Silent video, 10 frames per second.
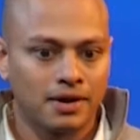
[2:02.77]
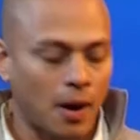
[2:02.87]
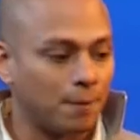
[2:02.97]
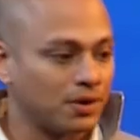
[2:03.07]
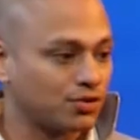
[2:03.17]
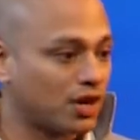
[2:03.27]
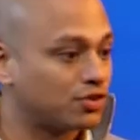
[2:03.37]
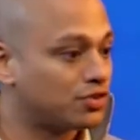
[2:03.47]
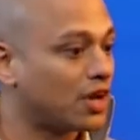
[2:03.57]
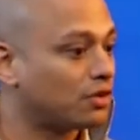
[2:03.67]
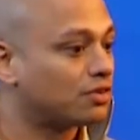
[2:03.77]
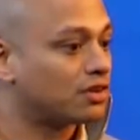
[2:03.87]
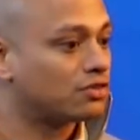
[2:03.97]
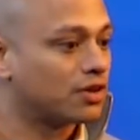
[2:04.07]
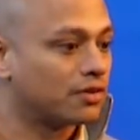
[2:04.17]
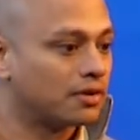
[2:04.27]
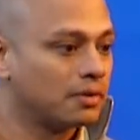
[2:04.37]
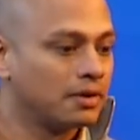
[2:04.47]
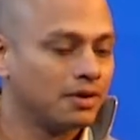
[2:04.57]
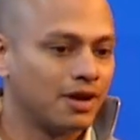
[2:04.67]
companies are actually challenging each other.
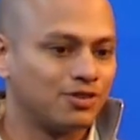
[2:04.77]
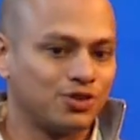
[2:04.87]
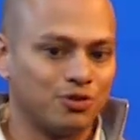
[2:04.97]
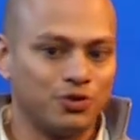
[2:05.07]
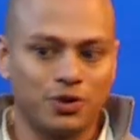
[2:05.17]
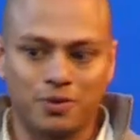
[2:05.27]
And so if you could